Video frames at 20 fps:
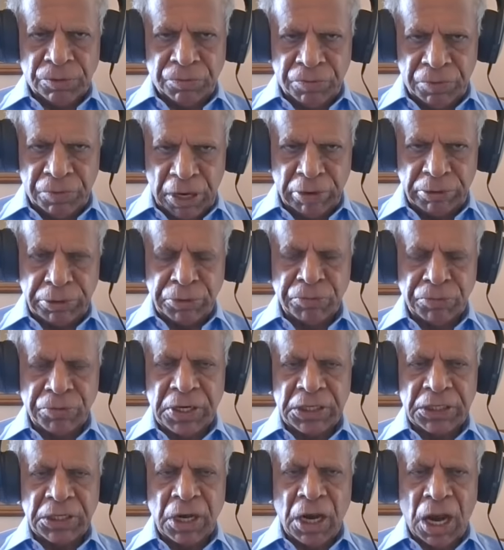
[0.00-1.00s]
We have to
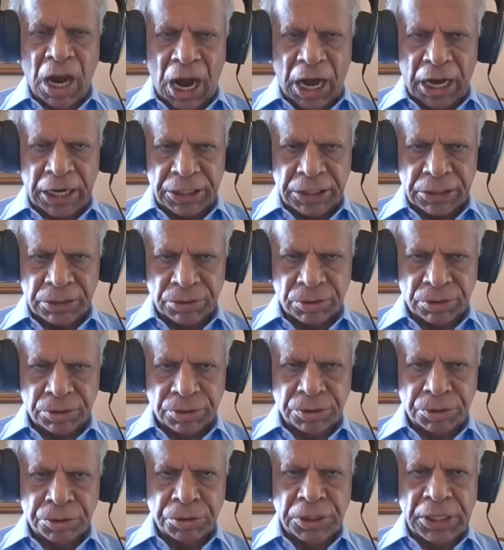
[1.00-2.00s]
work hard
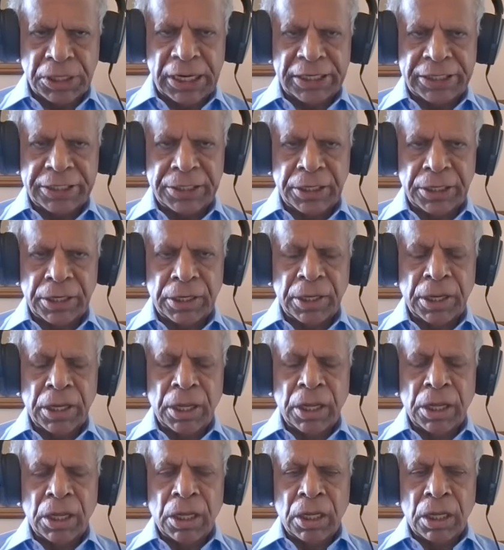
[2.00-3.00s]
to get
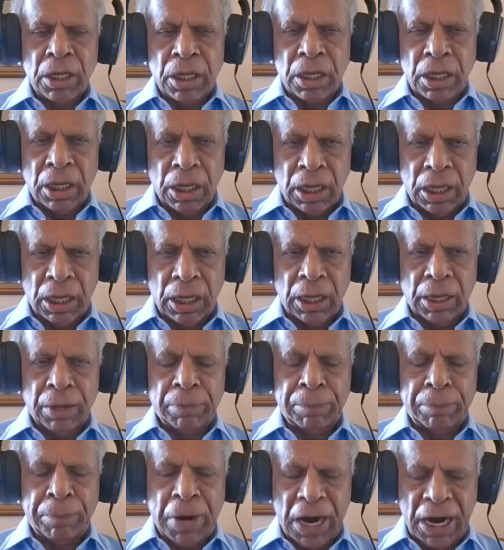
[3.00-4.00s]

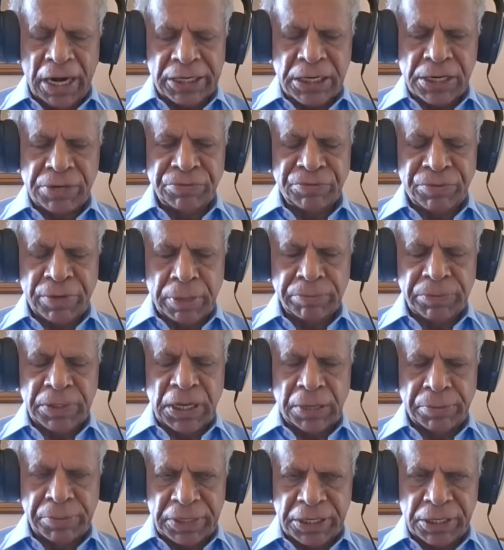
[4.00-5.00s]
pardon from
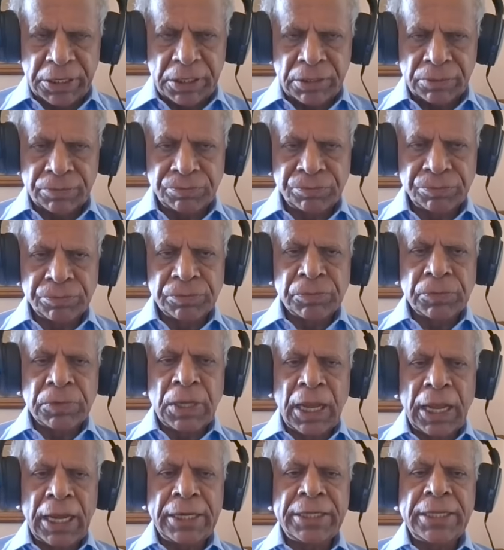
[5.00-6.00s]
the Amir.
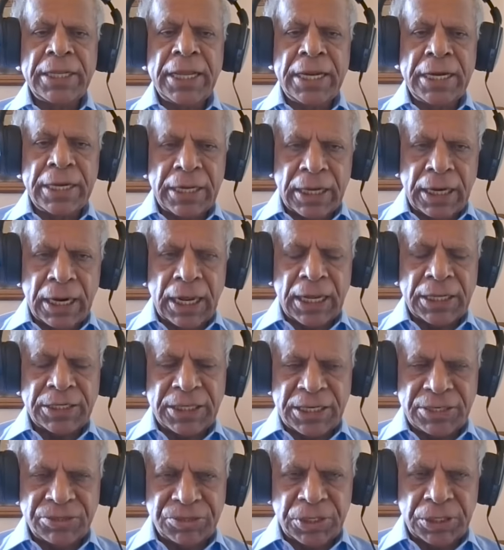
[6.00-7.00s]
And then,
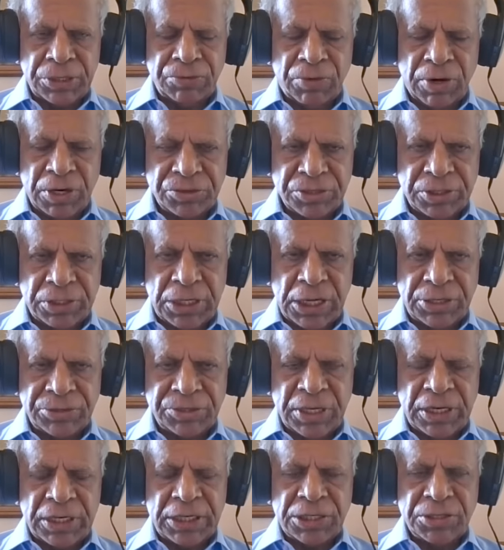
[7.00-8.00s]
as I said, once the death
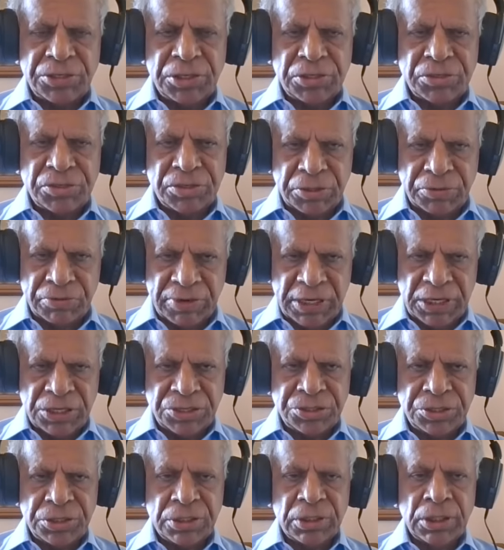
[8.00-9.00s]
sentence is
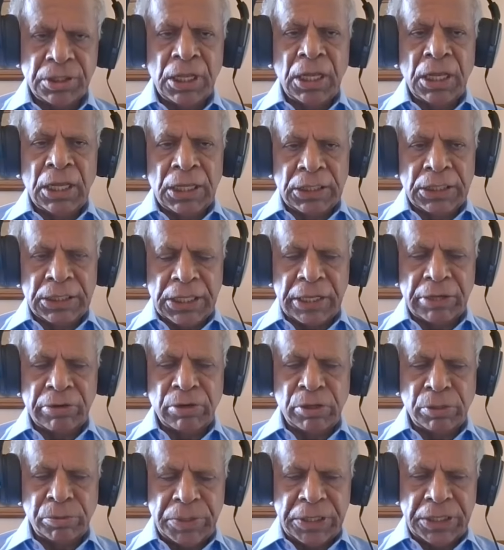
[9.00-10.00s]
reversed, there
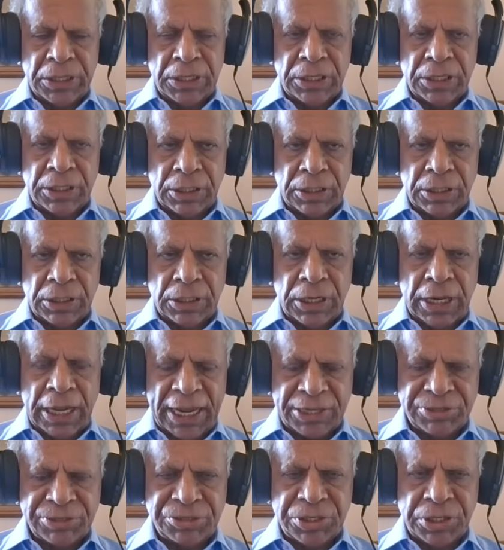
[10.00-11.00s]
will be
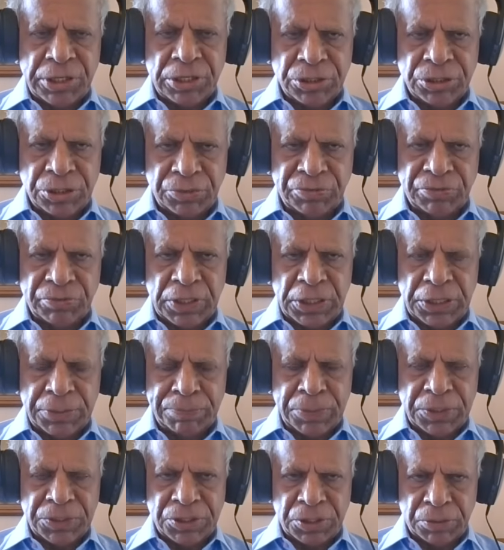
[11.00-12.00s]
X years of
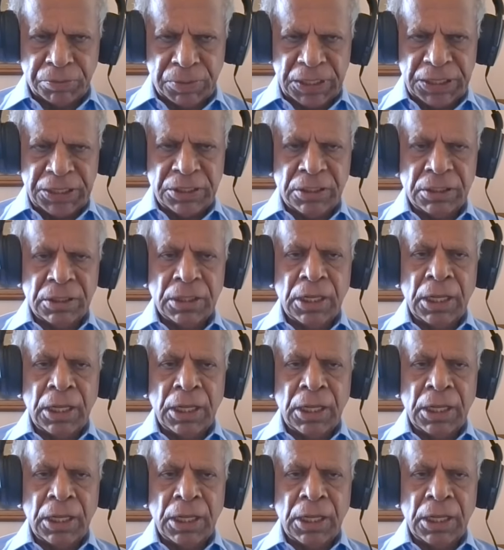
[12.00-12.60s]
imprisonment.